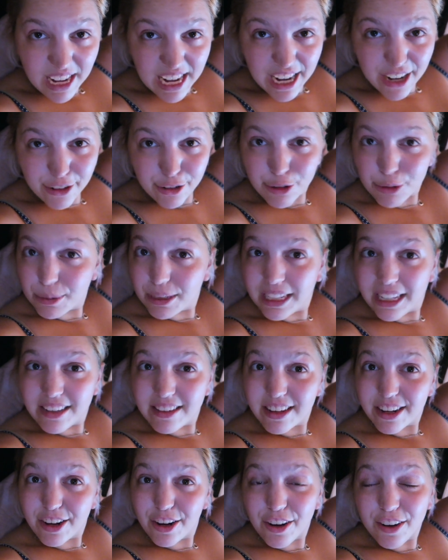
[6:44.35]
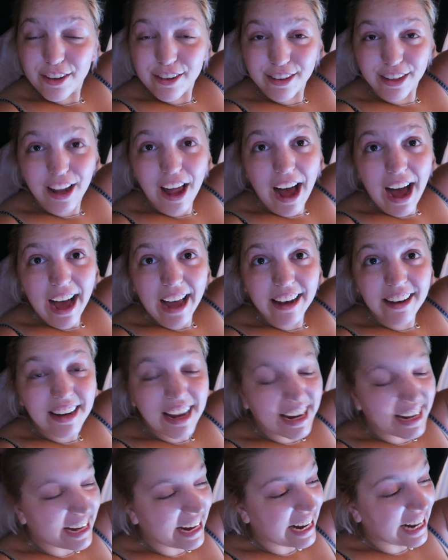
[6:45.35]
I also realize I curse a lot
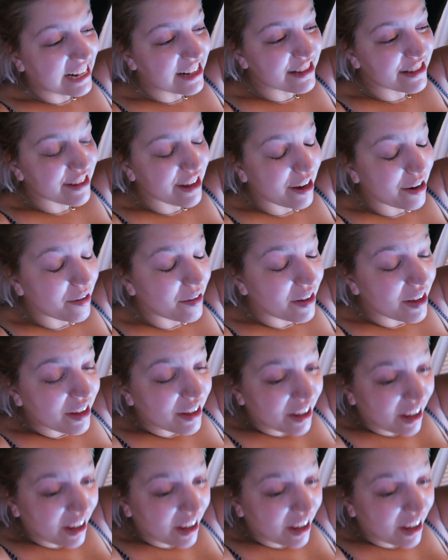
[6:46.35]
at night, so